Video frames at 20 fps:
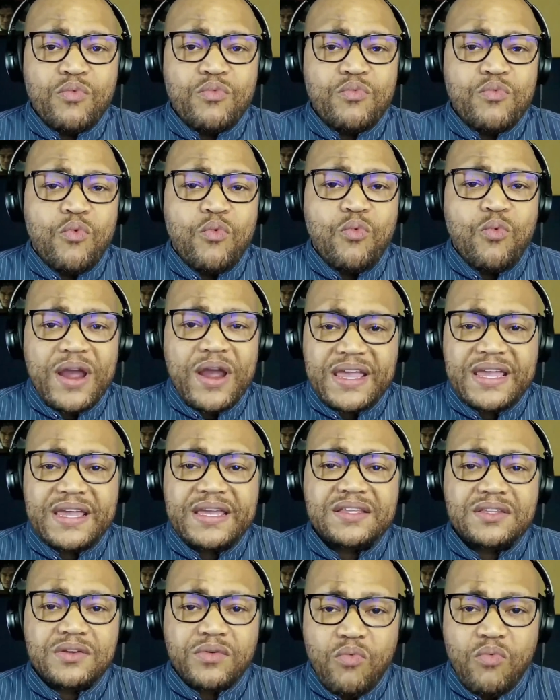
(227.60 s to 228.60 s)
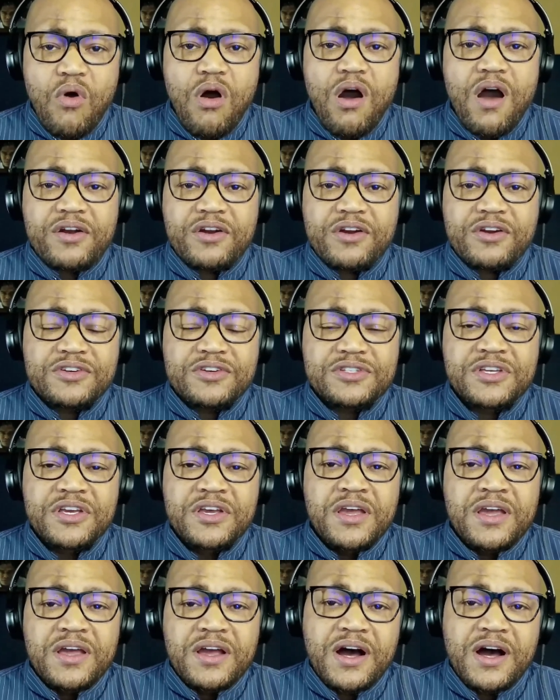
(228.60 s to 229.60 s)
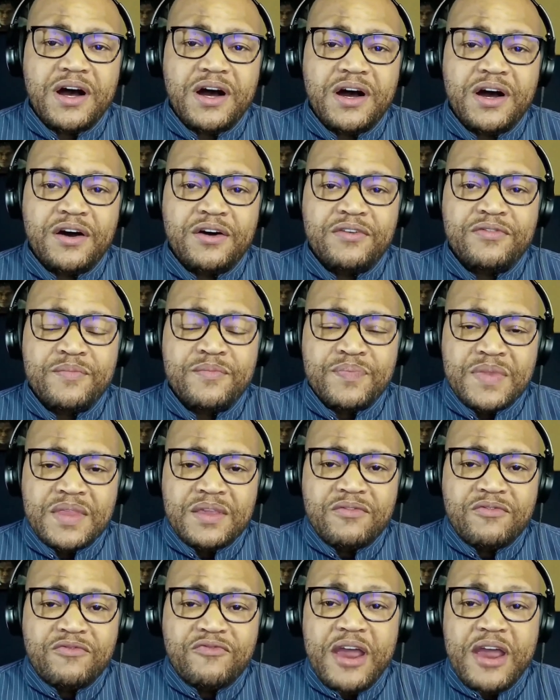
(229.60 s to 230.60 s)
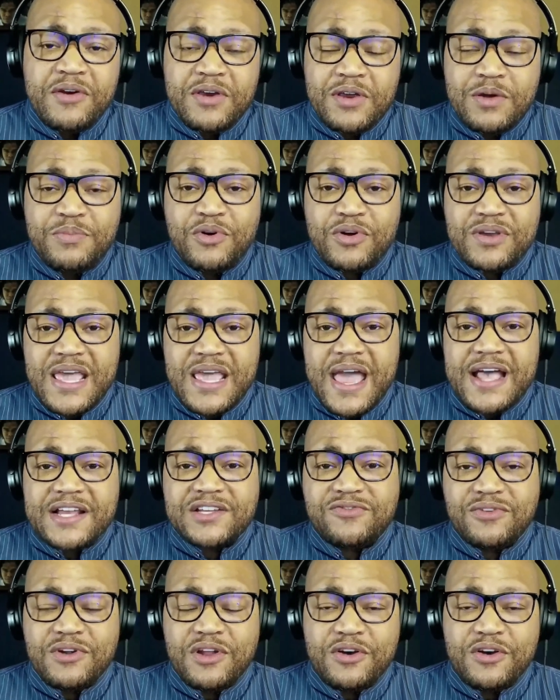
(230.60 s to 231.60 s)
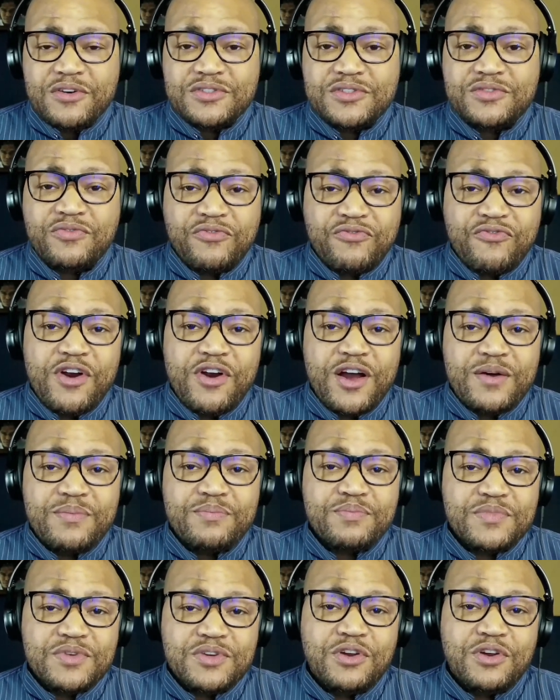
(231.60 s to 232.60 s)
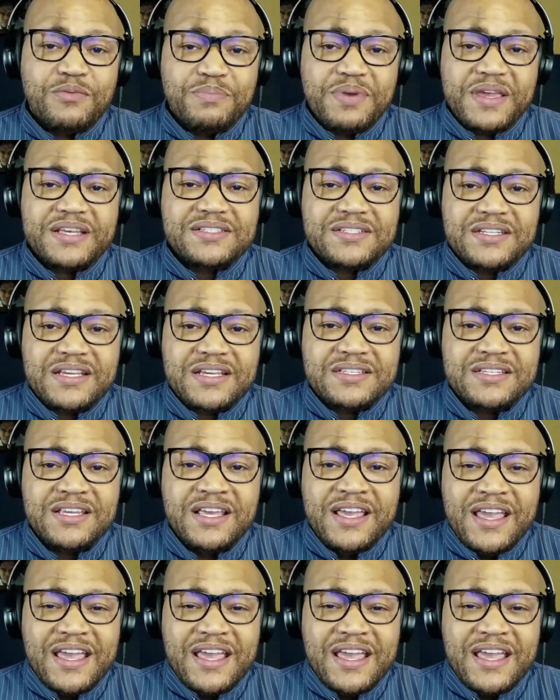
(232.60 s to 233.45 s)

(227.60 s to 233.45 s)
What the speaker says: wade the waters of variable cash flows from your business.